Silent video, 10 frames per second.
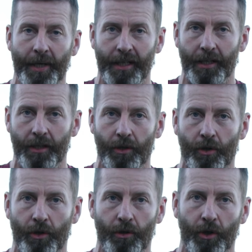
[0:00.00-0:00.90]
bigger
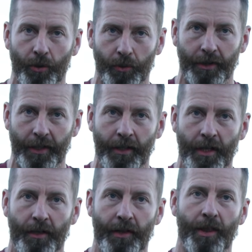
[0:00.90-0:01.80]
or older,
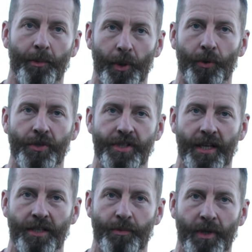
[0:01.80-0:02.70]
then the bones
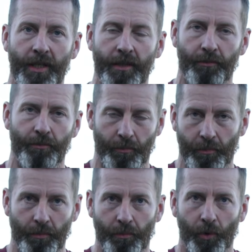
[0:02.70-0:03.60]
tend to be
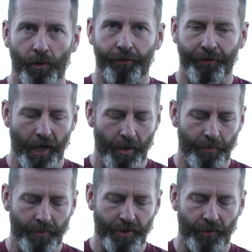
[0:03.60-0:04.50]
more
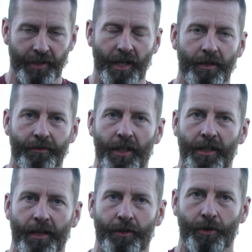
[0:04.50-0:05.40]
firm, so the knife
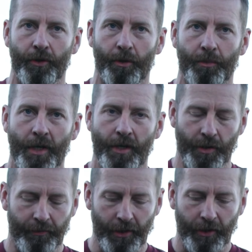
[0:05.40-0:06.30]
can't get through them.
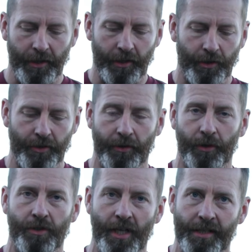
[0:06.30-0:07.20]
So if you're looking at cutting
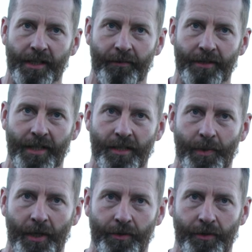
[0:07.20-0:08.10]
through a chest cavity to
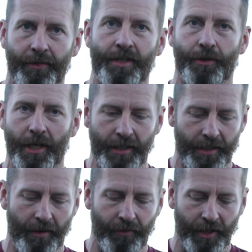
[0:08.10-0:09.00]
be able to
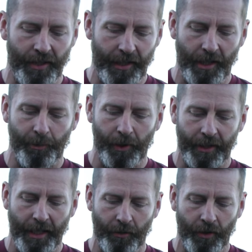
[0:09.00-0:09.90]
eviscerate everything and get the
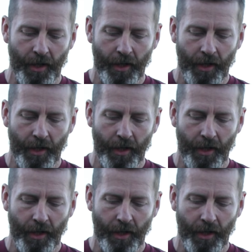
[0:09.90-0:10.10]
pluck out,